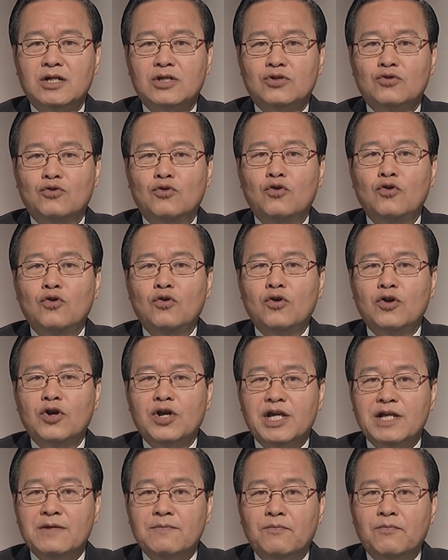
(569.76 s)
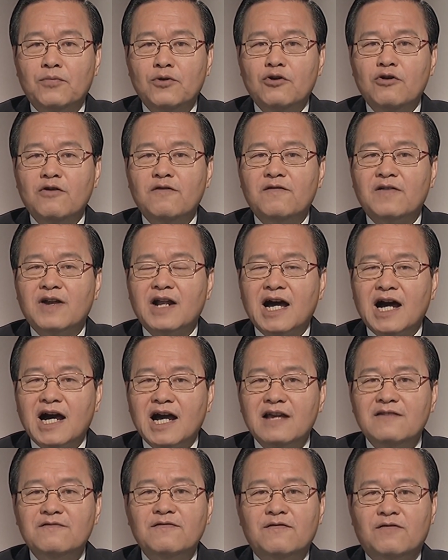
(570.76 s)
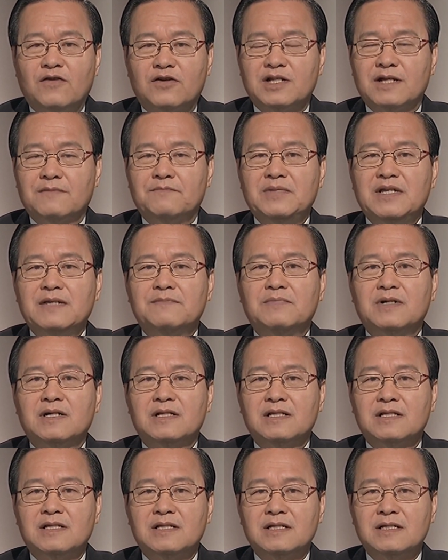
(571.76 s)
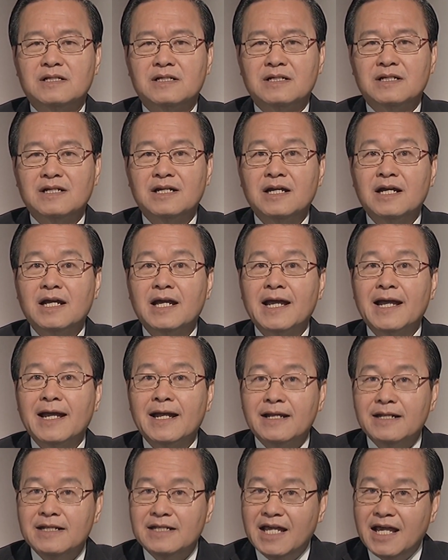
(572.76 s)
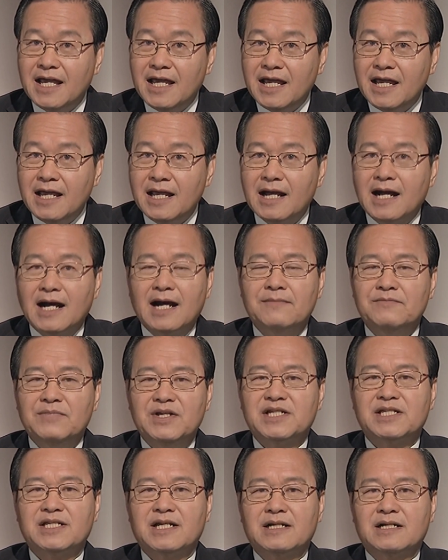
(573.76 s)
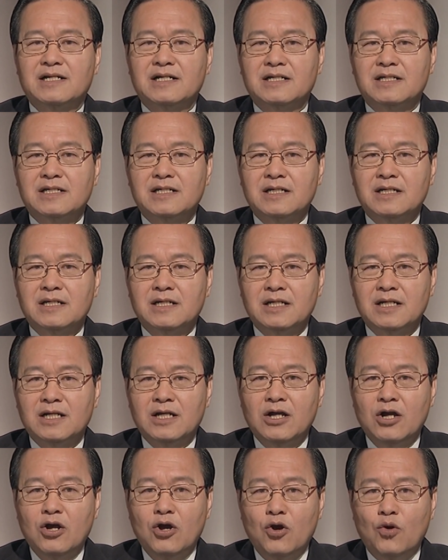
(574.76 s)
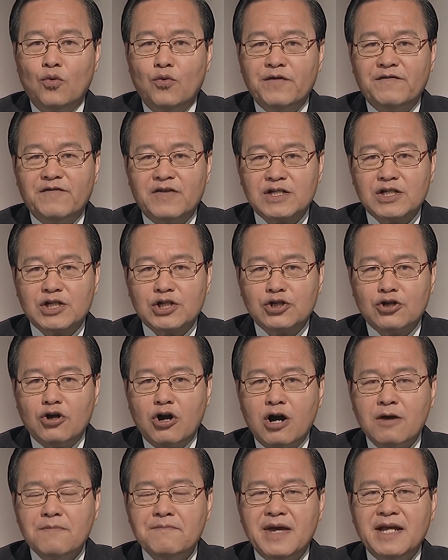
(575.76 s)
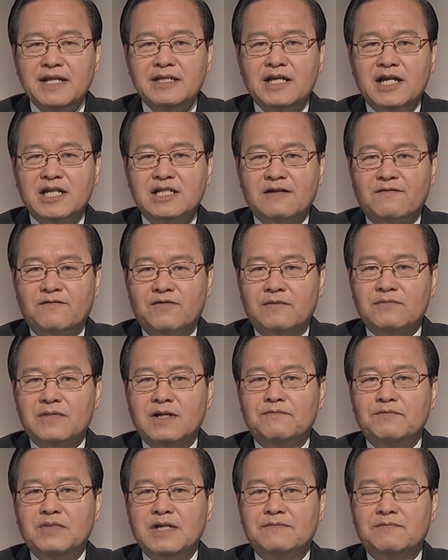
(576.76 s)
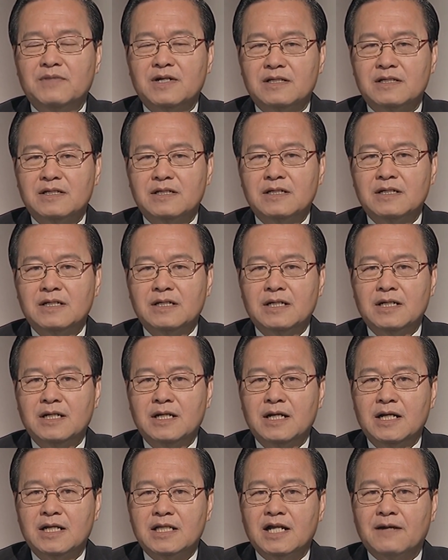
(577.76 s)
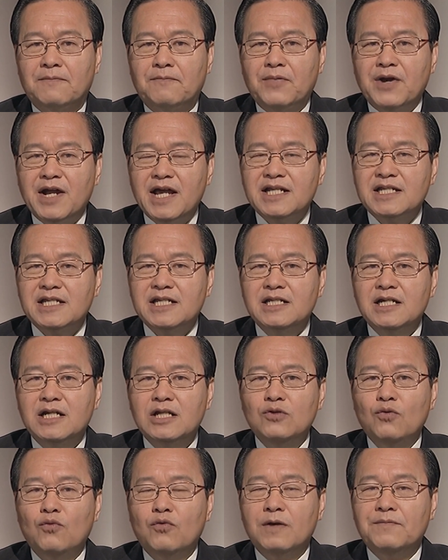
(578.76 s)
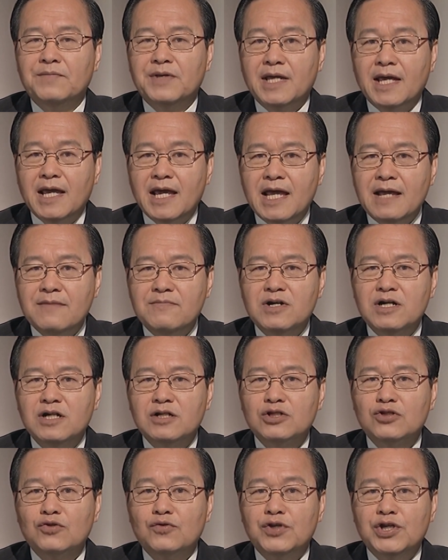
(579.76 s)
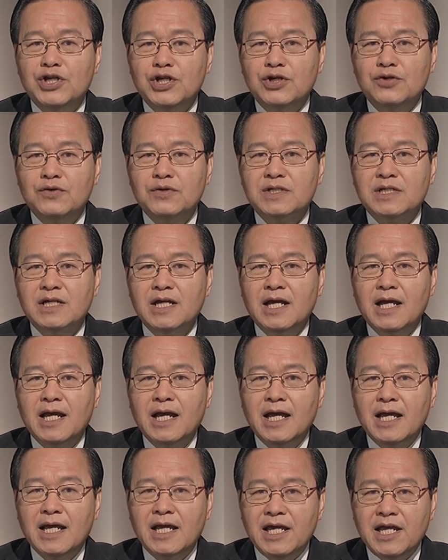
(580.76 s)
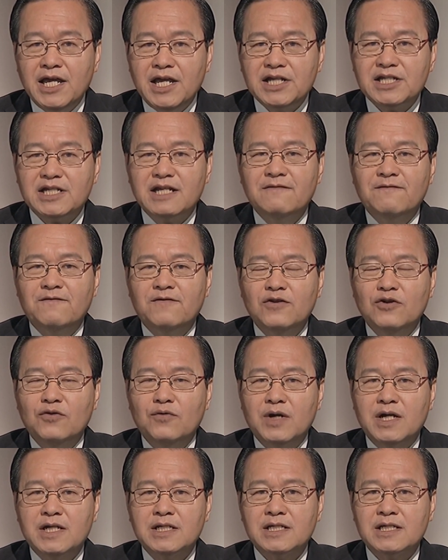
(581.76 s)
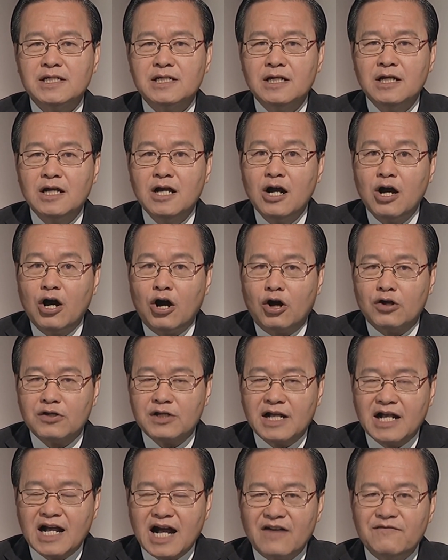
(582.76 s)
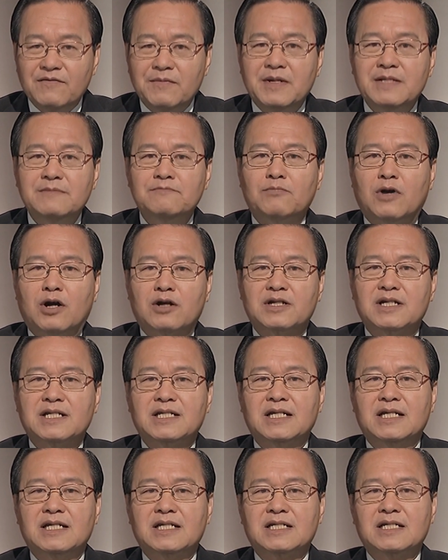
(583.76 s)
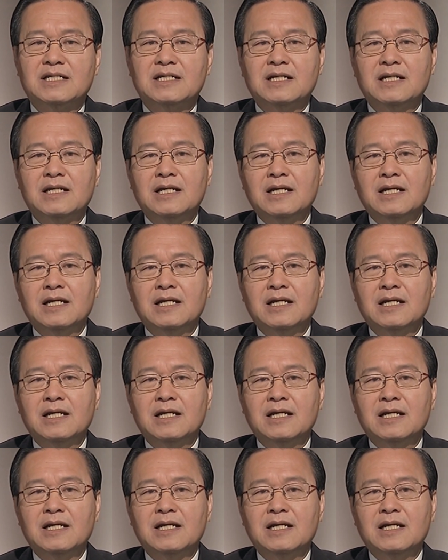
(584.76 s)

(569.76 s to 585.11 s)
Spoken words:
to improve life for the people. They are mistaken. With a strong mandate from the people, the President will be able to use his influence on government policies,